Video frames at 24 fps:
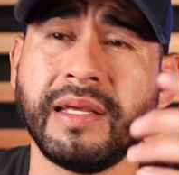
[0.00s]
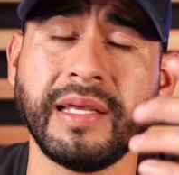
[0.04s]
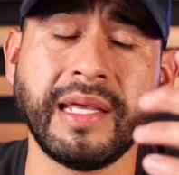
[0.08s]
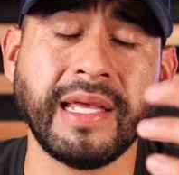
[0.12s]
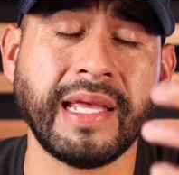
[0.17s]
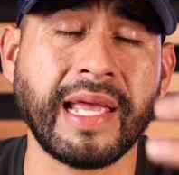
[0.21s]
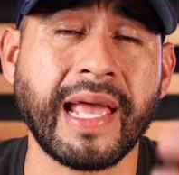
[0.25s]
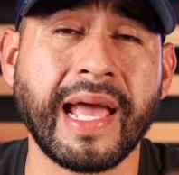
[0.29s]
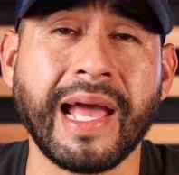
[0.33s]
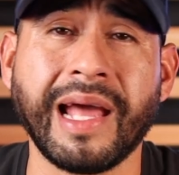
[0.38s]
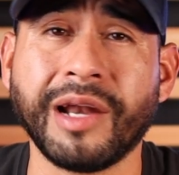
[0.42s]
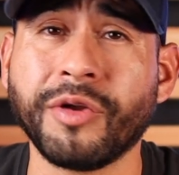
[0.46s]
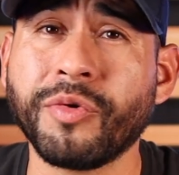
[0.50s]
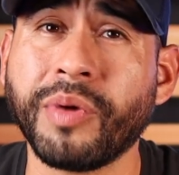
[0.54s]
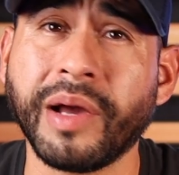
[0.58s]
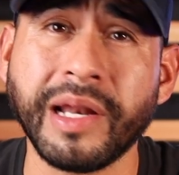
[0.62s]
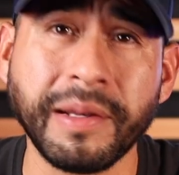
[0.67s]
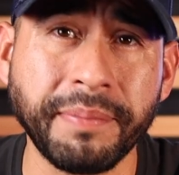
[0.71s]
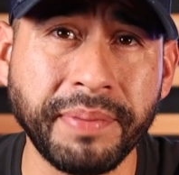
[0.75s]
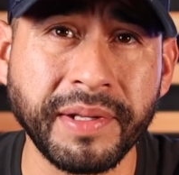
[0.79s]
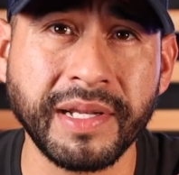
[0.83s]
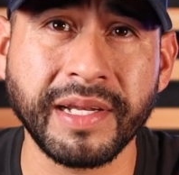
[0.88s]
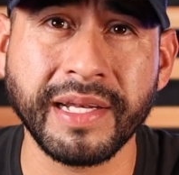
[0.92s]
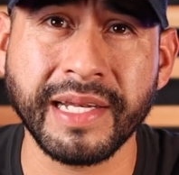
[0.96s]
It had
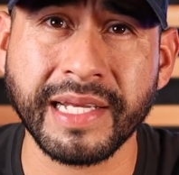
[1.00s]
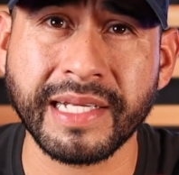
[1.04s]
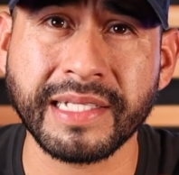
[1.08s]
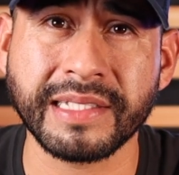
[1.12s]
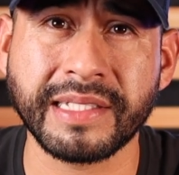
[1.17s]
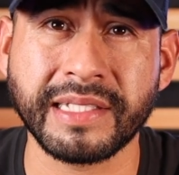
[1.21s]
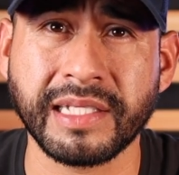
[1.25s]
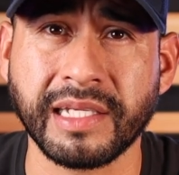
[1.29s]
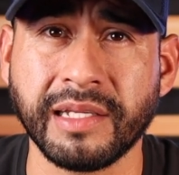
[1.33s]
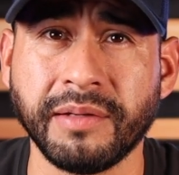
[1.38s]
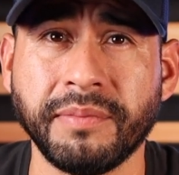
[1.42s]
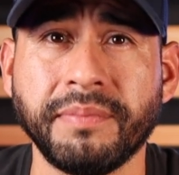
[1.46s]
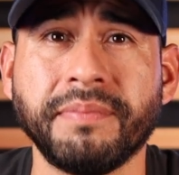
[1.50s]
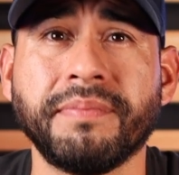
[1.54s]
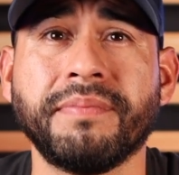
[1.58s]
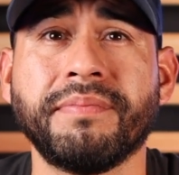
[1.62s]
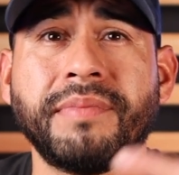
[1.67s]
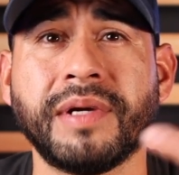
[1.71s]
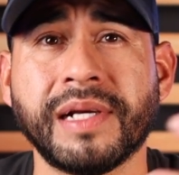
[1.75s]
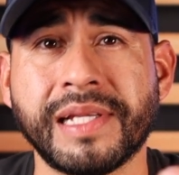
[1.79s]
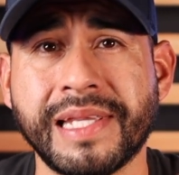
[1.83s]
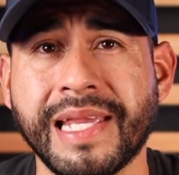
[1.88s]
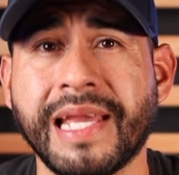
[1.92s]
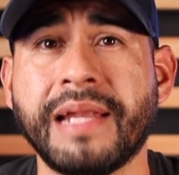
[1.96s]
quite a bit of nicotine.
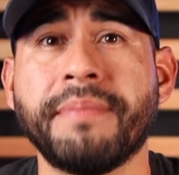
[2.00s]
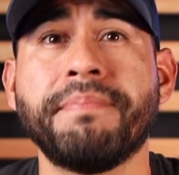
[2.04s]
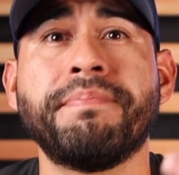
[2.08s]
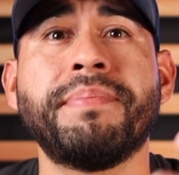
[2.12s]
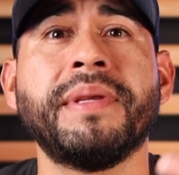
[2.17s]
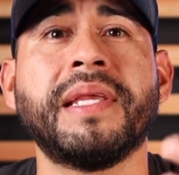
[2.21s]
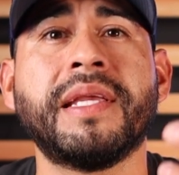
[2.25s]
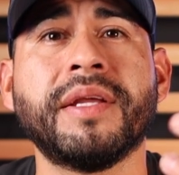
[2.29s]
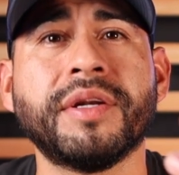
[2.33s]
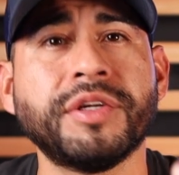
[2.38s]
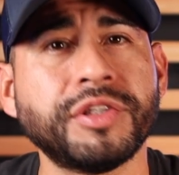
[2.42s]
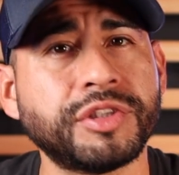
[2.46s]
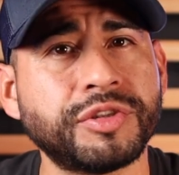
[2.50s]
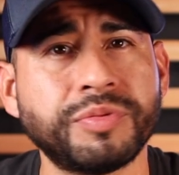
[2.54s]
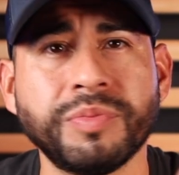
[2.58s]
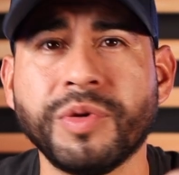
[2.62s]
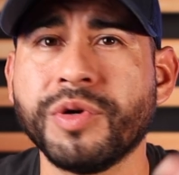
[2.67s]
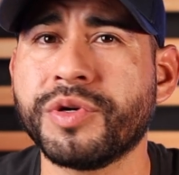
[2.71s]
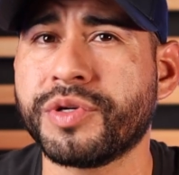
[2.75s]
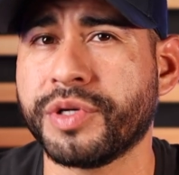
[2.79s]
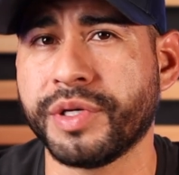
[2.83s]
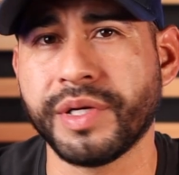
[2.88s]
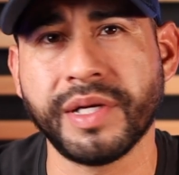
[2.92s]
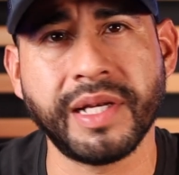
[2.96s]
Again, beginner
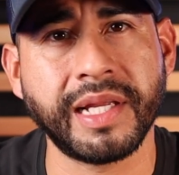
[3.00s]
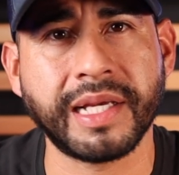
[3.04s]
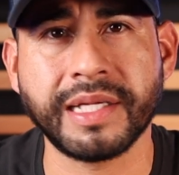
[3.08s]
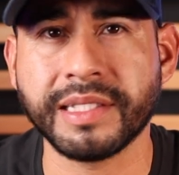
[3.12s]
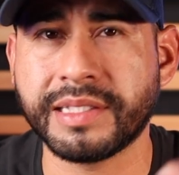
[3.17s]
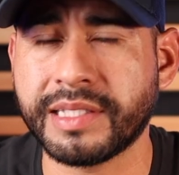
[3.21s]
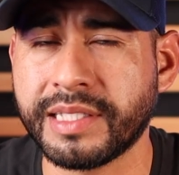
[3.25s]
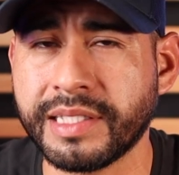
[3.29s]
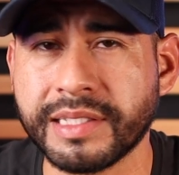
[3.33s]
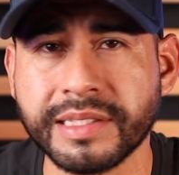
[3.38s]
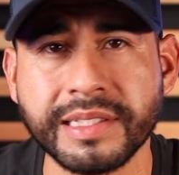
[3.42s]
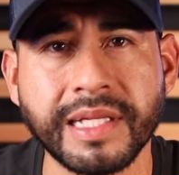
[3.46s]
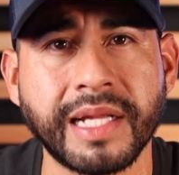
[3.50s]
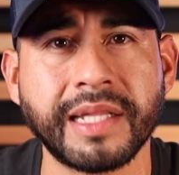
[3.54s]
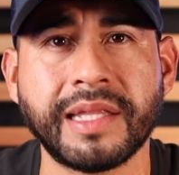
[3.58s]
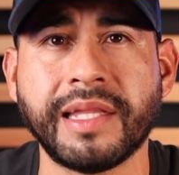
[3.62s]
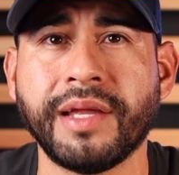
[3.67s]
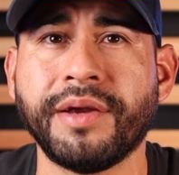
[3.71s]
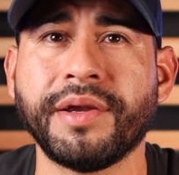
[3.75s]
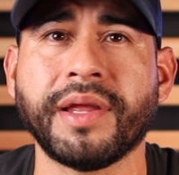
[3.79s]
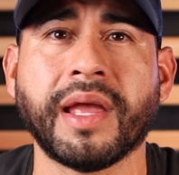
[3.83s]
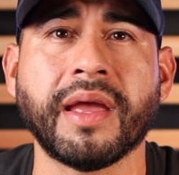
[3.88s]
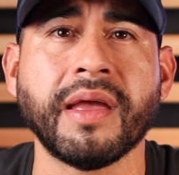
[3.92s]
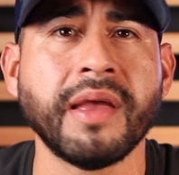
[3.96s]
smoker, nicotine's not
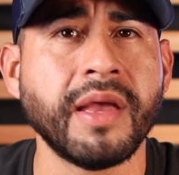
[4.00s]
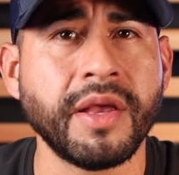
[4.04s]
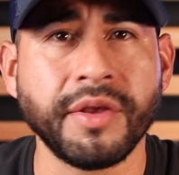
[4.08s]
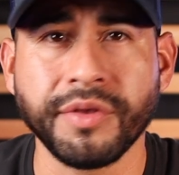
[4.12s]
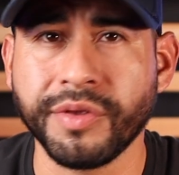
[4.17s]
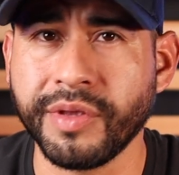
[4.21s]
there yet.